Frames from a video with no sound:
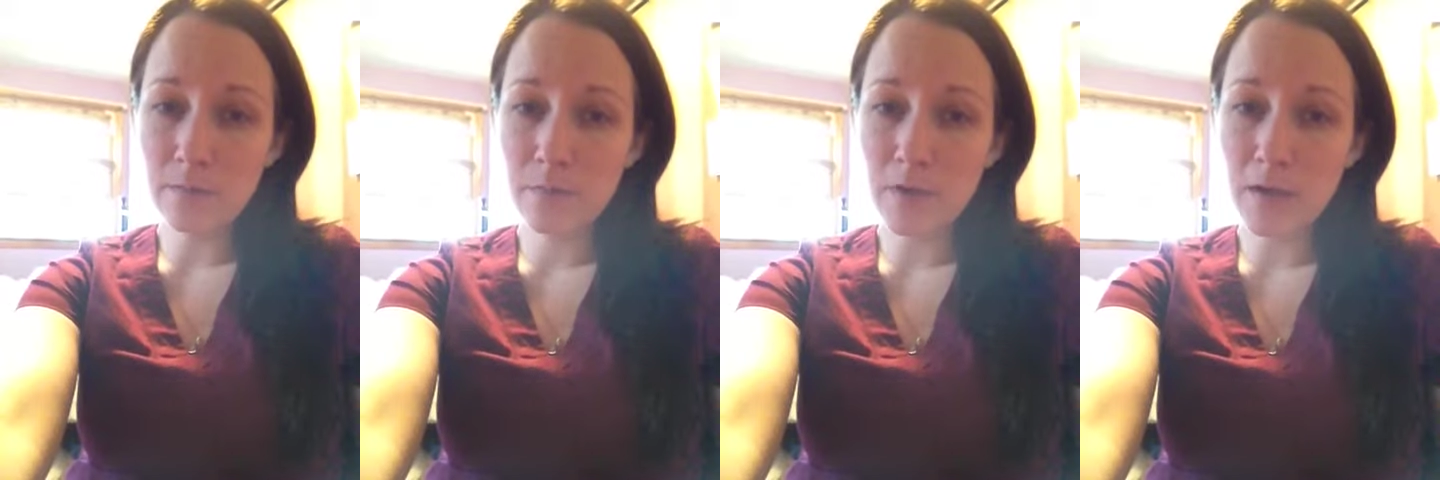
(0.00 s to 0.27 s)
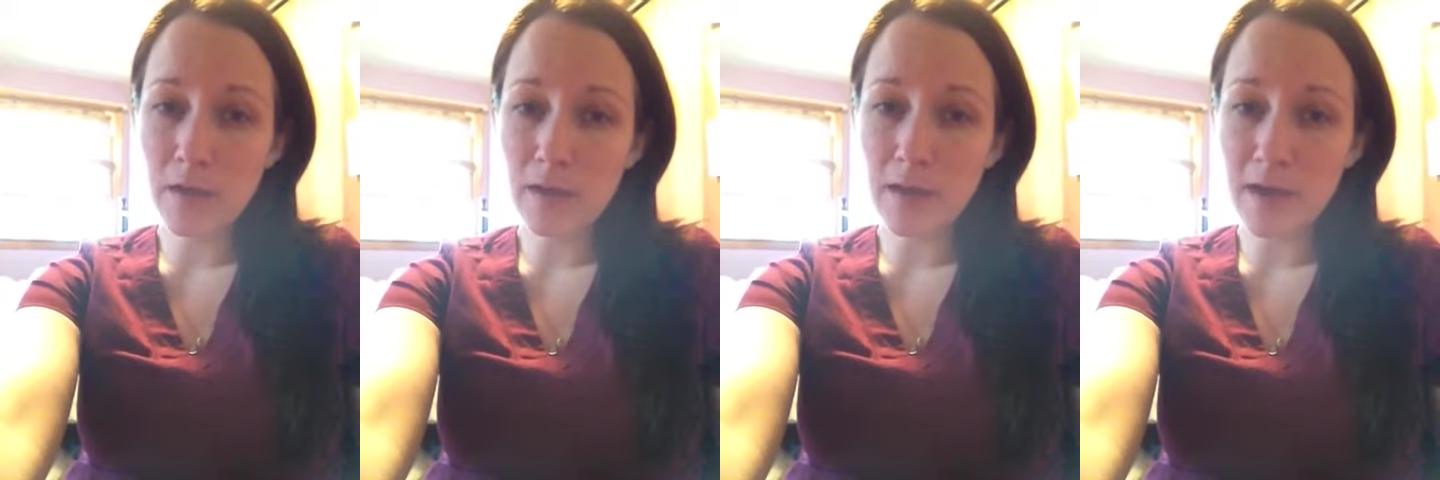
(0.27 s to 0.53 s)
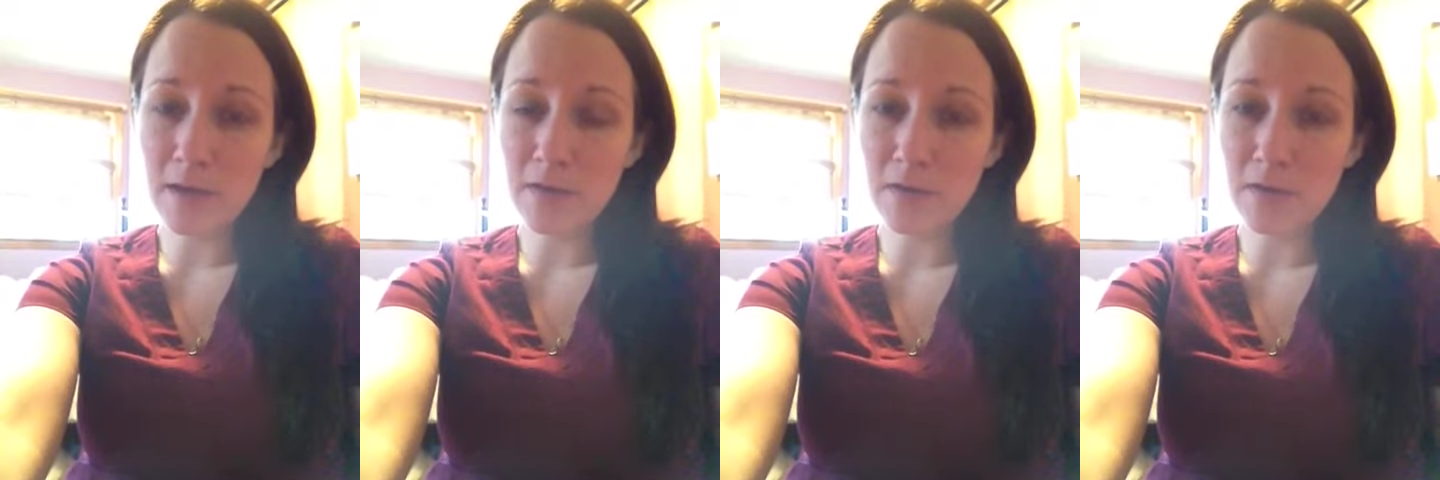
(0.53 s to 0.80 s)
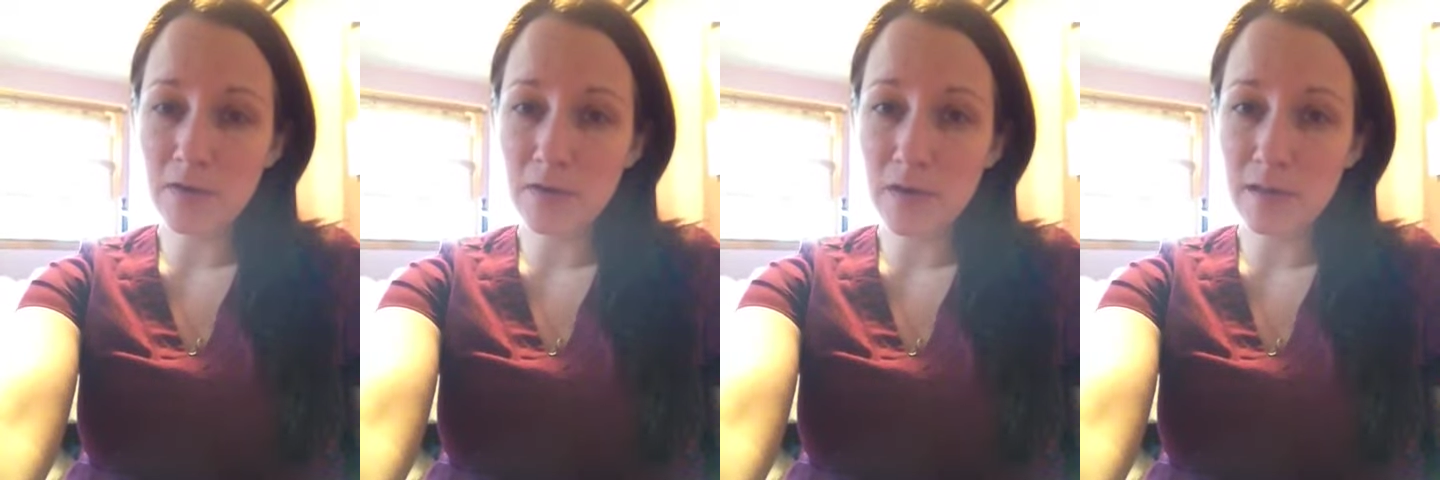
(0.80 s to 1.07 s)
putting a catheter
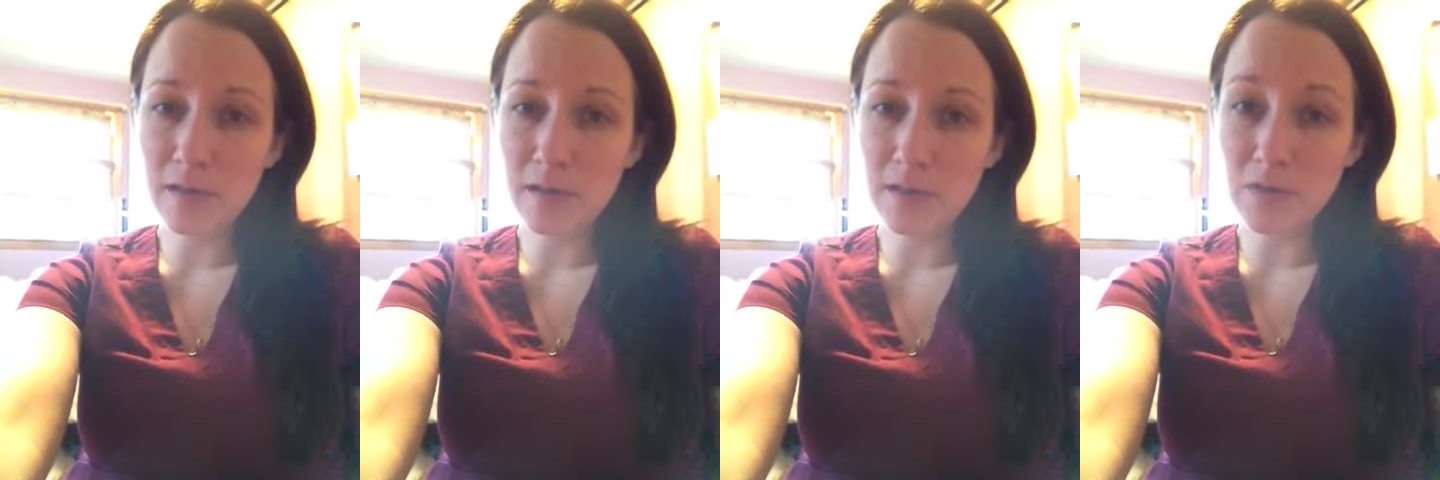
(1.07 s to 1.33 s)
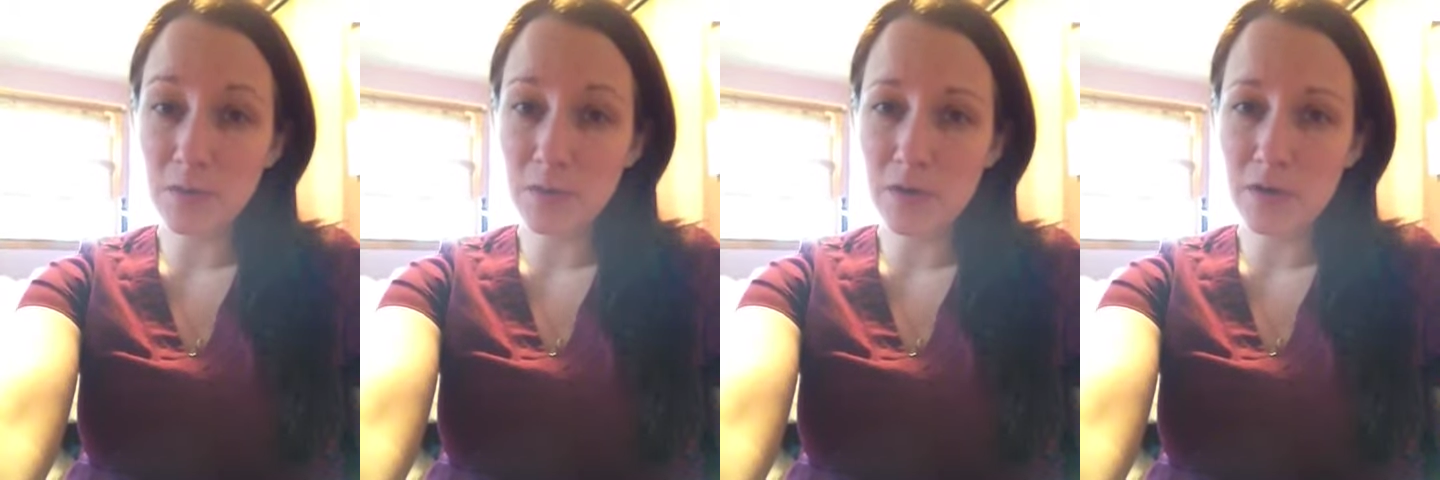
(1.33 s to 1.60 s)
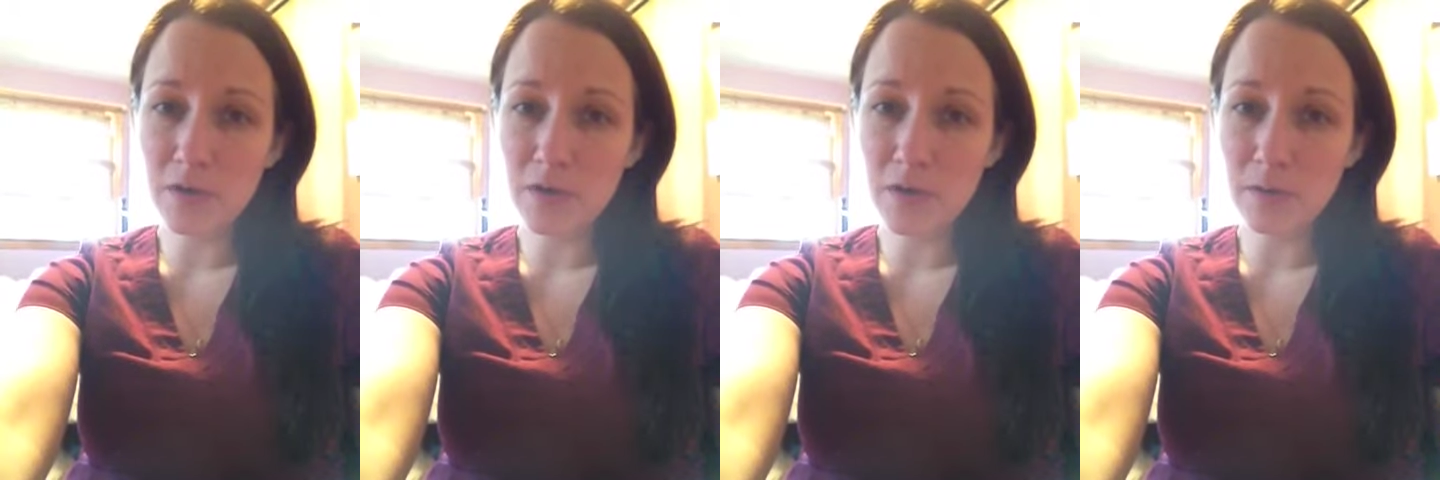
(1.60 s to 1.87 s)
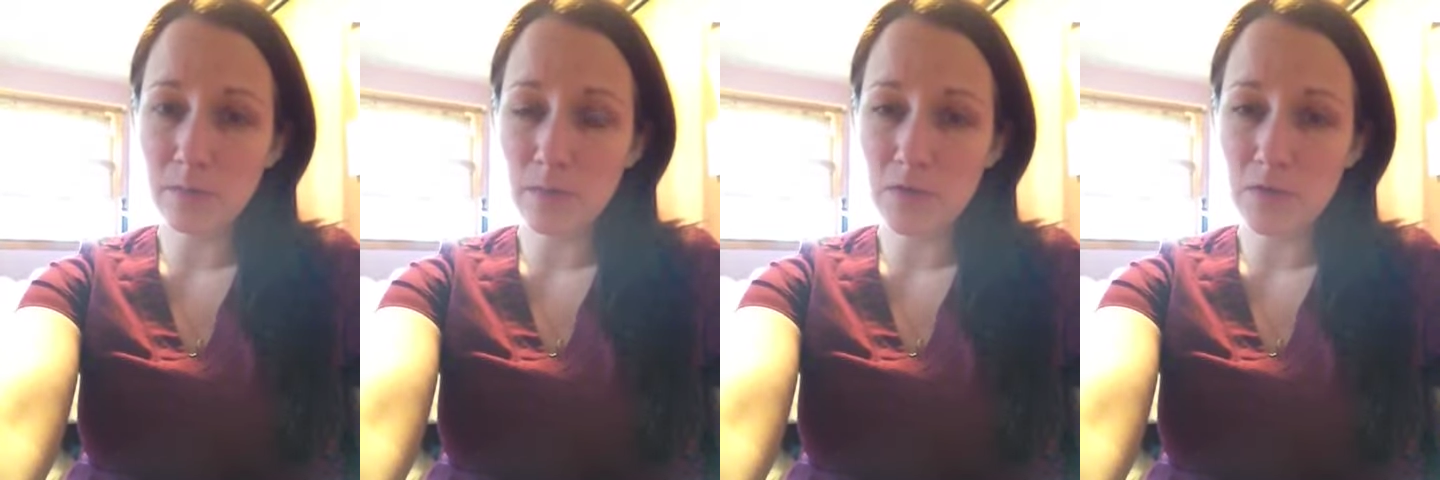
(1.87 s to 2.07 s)
directly into an artery,